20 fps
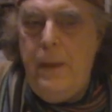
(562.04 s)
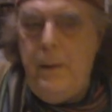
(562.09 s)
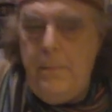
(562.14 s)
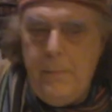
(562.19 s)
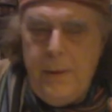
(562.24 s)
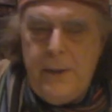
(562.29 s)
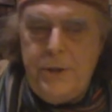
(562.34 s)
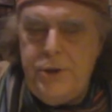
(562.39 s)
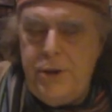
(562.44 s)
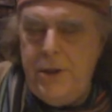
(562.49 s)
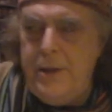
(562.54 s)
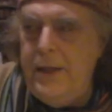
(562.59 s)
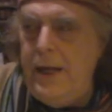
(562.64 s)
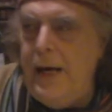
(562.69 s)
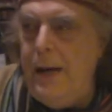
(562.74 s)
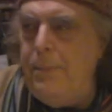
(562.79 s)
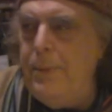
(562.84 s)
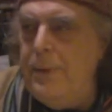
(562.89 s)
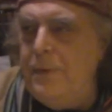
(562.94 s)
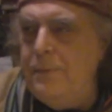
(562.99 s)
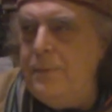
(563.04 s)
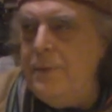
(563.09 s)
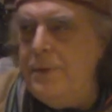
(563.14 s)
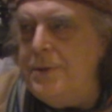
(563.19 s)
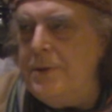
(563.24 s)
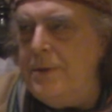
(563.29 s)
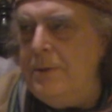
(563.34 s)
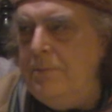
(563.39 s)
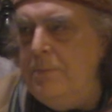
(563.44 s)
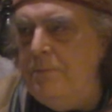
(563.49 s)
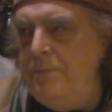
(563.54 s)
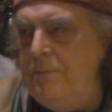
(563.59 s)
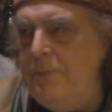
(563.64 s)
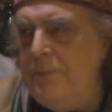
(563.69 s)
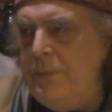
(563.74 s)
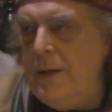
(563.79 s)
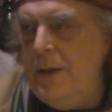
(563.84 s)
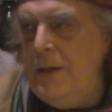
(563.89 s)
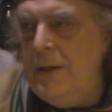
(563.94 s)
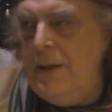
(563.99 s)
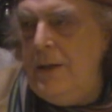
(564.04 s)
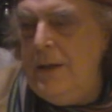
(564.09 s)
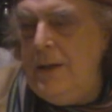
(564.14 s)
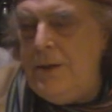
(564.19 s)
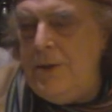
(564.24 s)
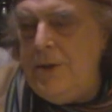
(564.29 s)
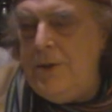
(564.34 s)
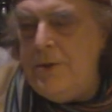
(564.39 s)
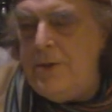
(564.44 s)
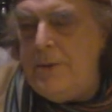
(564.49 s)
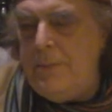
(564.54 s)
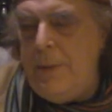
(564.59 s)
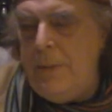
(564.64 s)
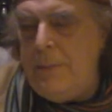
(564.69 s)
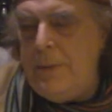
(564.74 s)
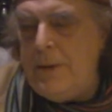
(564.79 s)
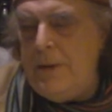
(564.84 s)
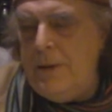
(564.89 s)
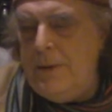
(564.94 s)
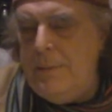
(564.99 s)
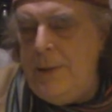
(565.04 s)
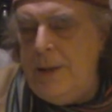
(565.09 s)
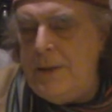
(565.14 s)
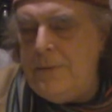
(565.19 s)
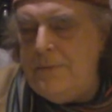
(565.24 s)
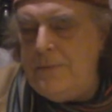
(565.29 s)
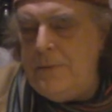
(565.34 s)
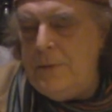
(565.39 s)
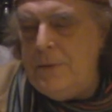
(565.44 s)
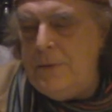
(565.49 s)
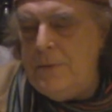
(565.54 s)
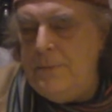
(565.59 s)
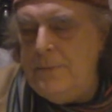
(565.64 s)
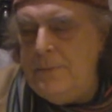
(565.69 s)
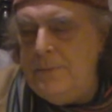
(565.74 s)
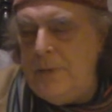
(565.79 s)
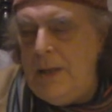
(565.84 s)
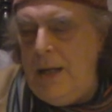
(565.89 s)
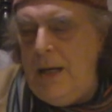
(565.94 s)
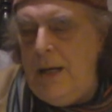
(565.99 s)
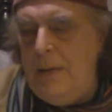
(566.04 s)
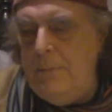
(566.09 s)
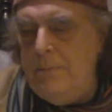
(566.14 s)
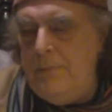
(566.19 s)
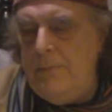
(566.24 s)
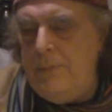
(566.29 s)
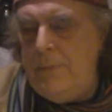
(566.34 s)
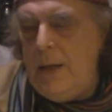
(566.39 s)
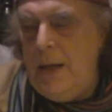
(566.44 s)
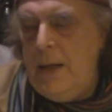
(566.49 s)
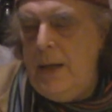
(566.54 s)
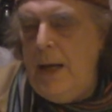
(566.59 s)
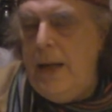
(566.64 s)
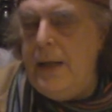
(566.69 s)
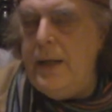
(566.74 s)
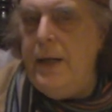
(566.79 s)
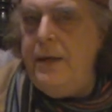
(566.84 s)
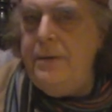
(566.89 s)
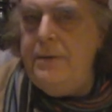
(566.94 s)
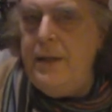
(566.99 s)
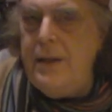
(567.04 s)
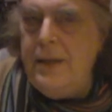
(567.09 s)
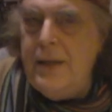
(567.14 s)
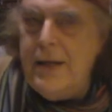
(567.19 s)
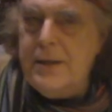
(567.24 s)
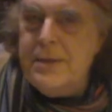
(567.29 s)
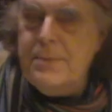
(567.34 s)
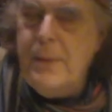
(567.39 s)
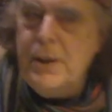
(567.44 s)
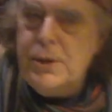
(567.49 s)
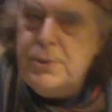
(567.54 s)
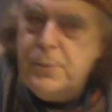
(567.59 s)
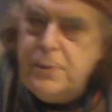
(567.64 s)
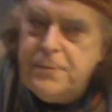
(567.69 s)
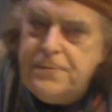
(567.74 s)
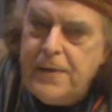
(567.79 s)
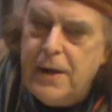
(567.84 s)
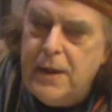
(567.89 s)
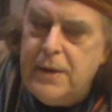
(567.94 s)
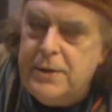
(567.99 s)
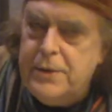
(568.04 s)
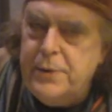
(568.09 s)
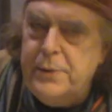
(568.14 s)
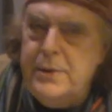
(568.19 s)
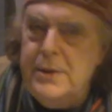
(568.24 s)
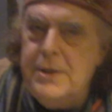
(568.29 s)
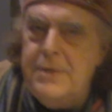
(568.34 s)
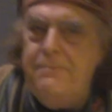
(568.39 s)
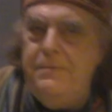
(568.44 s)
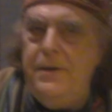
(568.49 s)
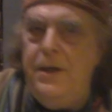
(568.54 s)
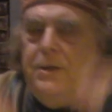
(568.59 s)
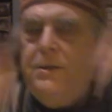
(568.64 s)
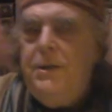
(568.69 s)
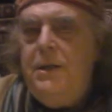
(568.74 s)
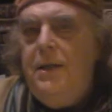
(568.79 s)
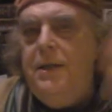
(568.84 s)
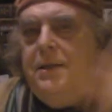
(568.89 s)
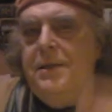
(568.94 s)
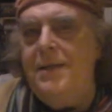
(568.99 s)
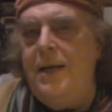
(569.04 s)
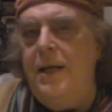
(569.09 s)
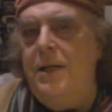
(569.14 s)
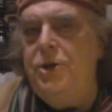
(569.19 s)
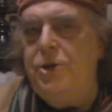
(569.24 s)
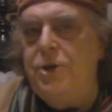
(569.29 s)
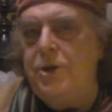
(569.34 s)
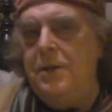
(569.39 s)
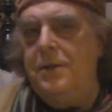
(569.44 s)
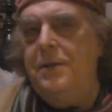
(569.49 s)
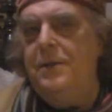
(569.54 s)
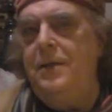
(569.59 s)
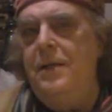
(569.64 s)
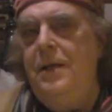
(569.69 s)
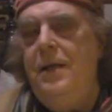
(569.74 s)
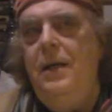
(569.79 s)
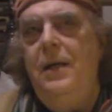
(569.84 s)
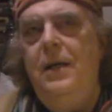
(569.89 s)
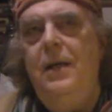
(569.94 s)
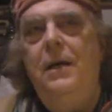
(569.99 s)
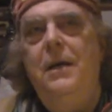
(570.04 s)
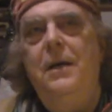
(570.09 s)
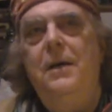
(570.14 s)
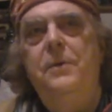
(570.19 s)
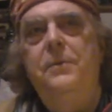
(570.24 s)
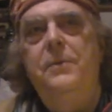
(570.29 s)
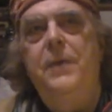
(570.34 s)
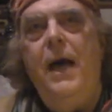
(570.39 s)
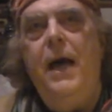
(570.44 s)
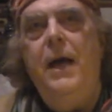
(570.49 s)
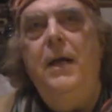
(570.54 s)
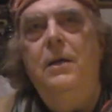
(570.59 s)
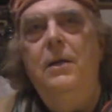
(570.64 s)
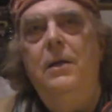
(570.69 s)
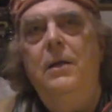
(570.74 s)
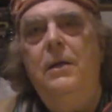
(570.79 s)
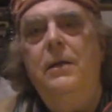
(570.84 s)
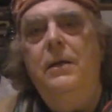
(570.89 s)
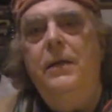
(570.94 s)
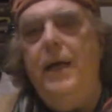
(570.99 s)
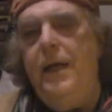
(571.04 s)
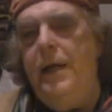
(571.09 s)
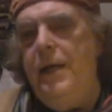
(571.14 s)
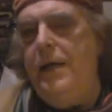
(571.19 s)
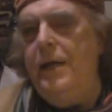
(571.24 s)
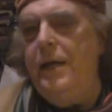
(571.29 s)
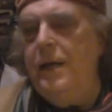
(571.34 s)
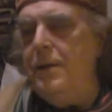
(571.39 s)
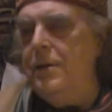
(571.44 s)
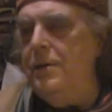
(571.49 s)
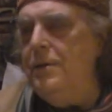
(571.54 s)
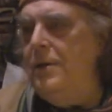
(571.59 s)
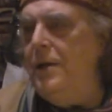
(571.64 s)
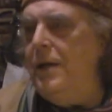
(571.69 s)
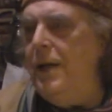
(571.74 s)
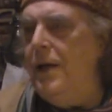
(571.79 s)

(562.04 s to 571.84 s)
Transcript: munching the apple of wisdom, to use the biblical metaphor. And I think that's much more fun, doing this vertical ascension, than killing and,